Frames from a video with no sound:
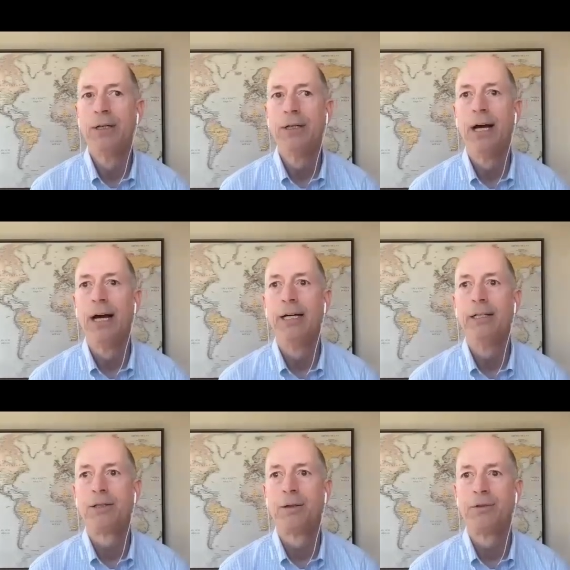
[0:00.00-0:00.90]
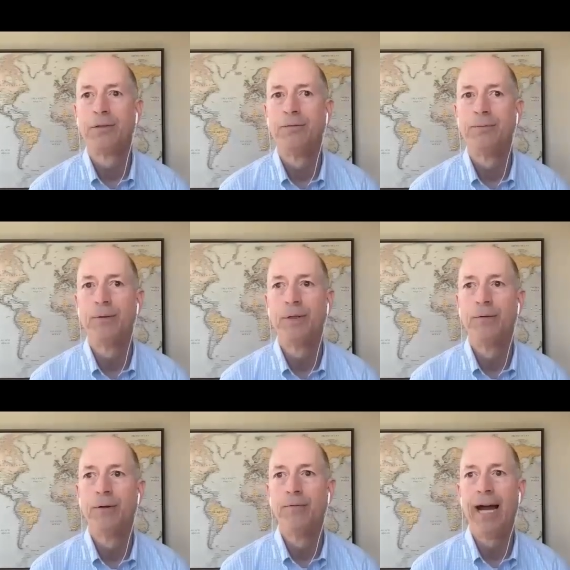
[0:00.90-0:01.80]
uh, in terms of, of,
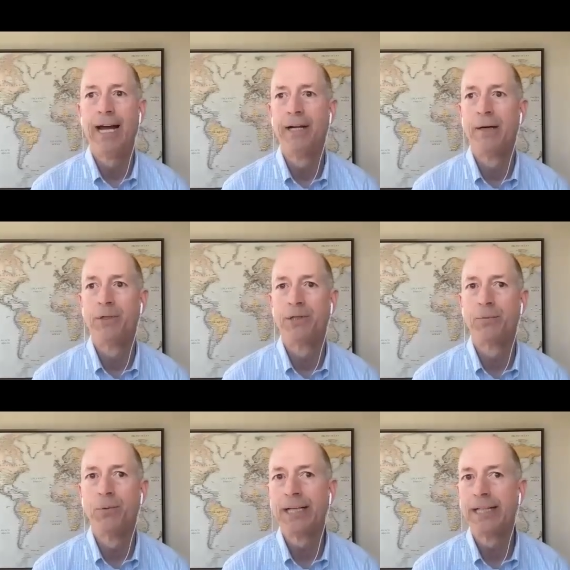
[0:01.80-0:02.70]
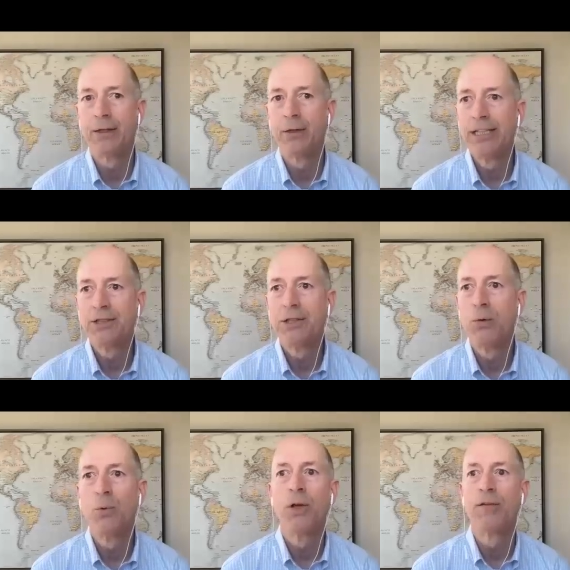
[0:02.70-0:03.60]
of, that number. So really there is no
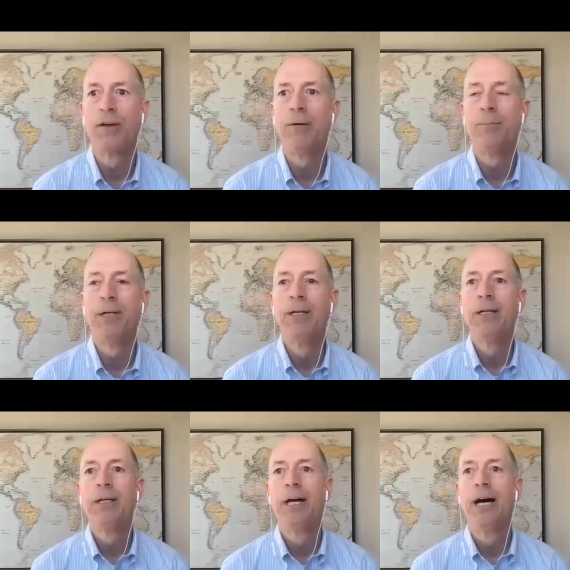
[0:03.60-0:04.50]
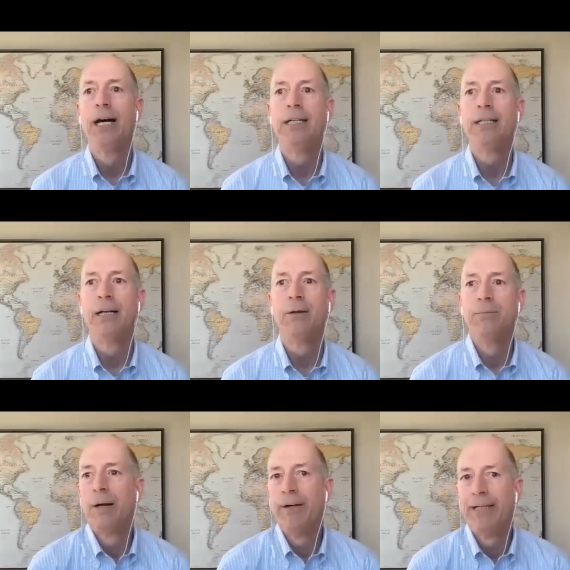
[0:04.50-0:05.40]
rule of thumb. Uh, you know,
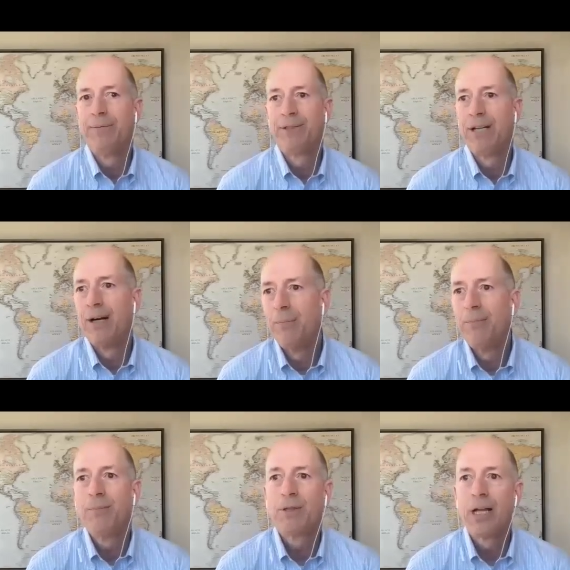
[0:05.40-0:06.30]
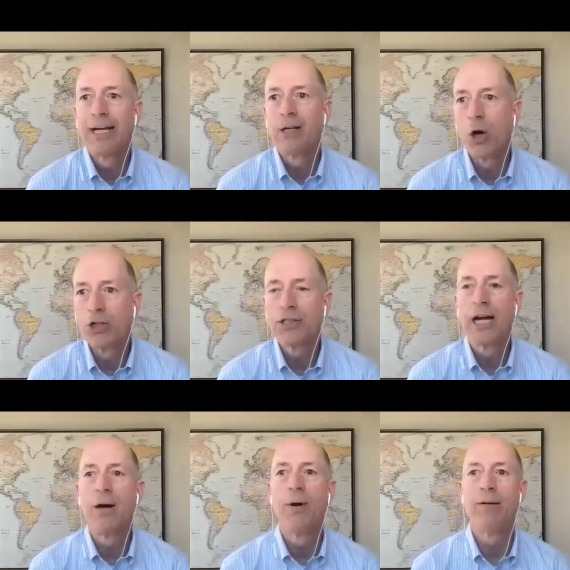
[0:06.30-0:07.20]
I mean, some like garden
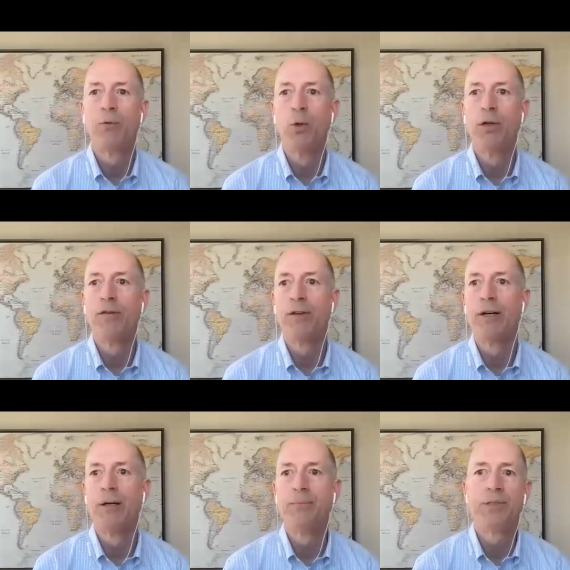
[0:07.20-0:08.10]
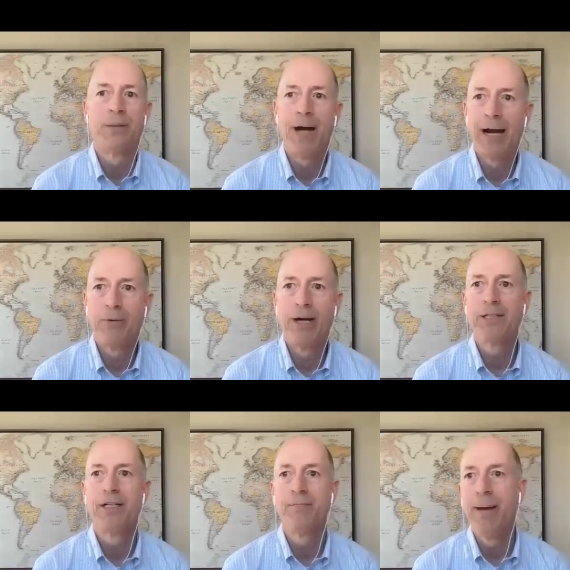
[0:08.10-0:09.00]
style will have a rule of thumb. Some high rise
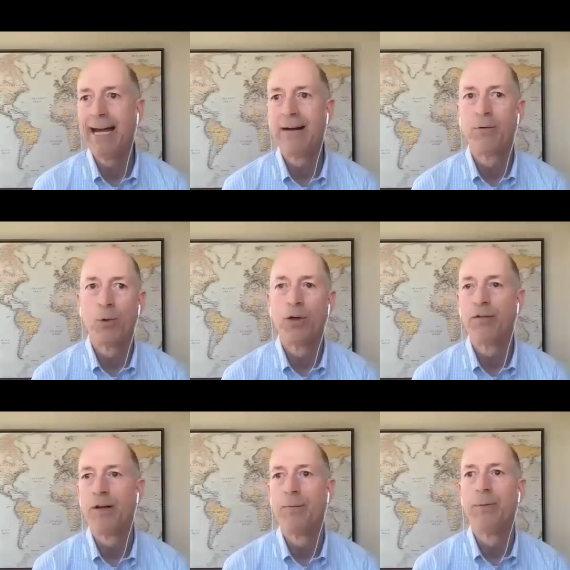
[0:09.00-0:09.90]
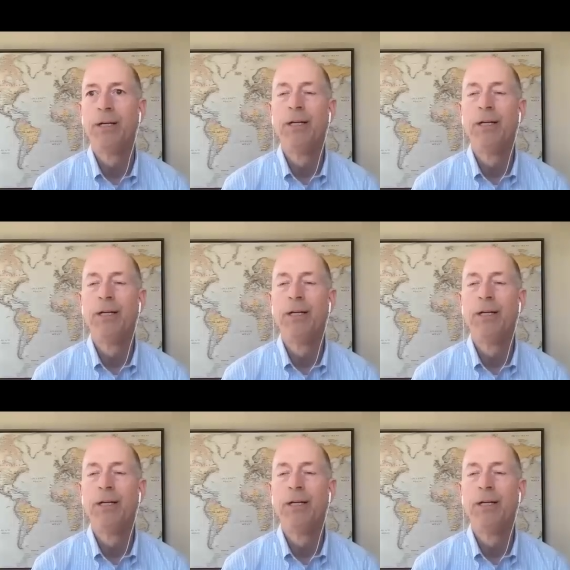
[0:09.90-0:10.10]
stuff may have a rule of thumb,